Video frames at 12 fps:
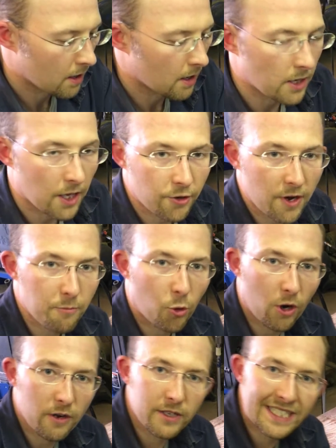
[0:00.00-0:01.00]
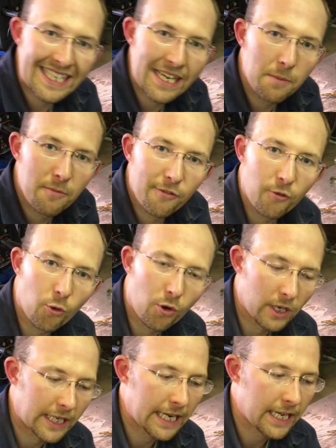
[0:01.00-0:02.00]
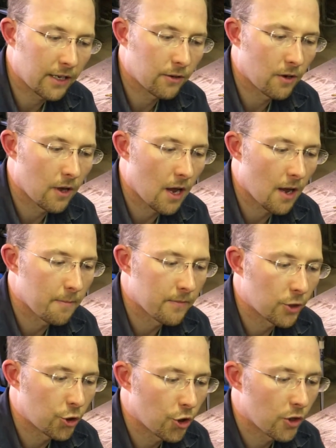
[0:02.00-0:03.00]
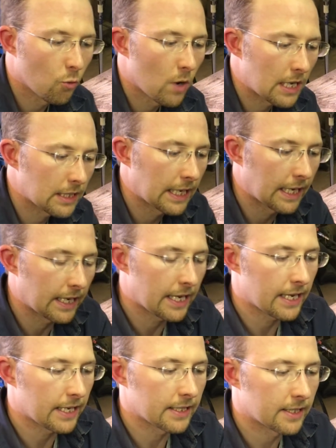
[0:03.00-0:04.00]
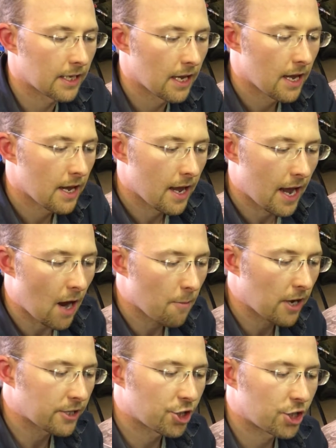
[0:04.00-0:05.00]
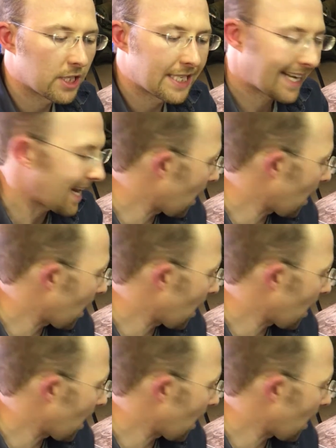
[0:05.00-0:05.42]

Another important tip for getting um, good welding is how much stick